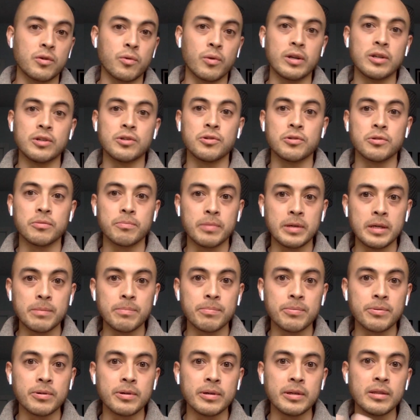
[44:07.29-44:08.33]

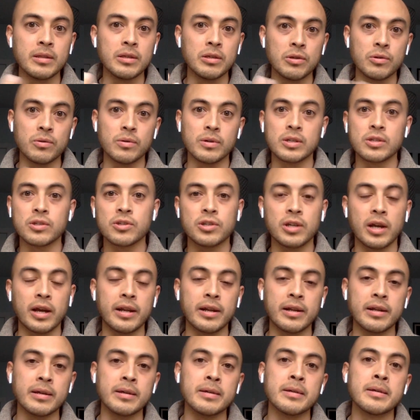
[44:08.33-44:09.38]
consequential people in the
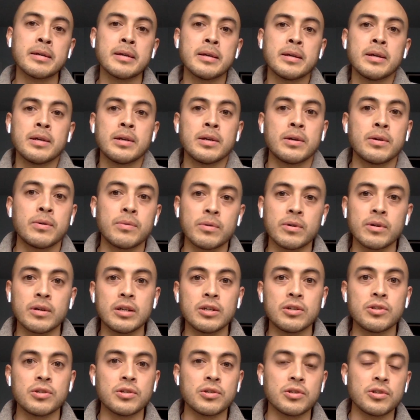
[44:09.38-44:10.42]
U.S.-China
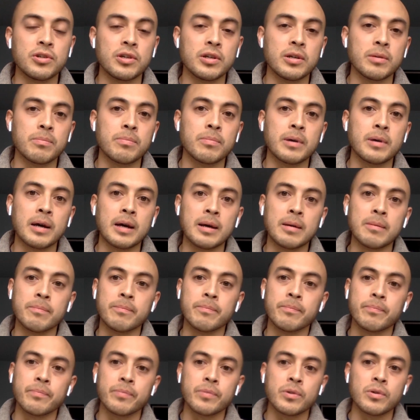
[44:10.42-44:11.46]
relationship
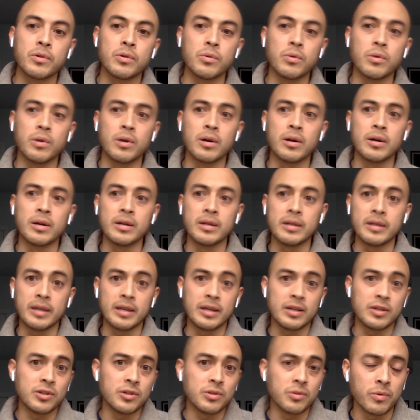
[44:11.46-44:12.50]
who
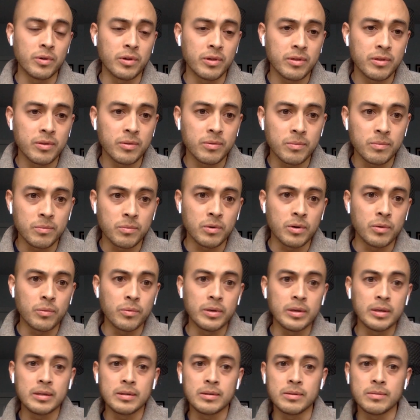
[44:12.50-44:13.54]
are engaging with
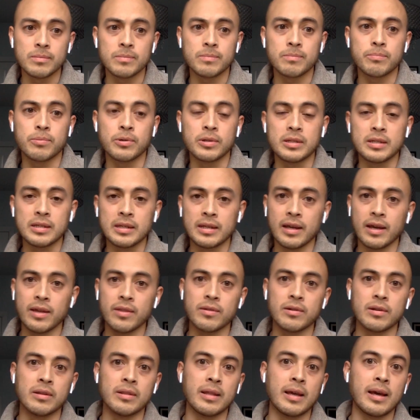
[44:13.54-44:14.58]
what we
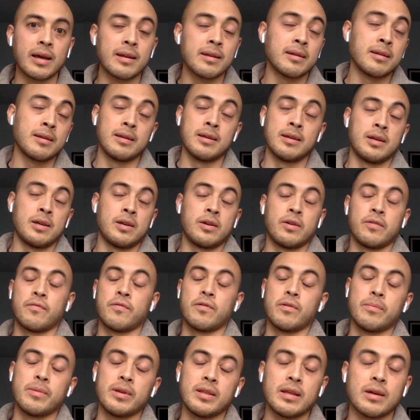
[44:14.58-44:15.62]
put together, and that,
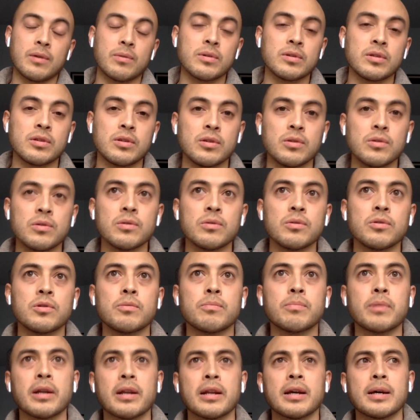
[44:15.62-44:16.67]
for me, that was
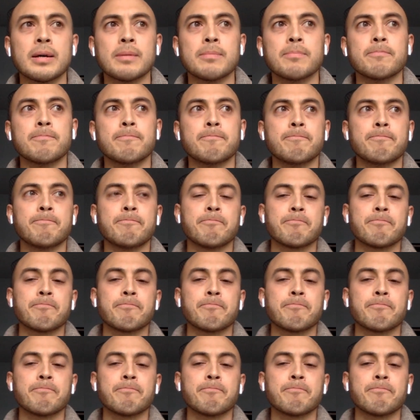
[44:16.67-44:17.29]
huge. But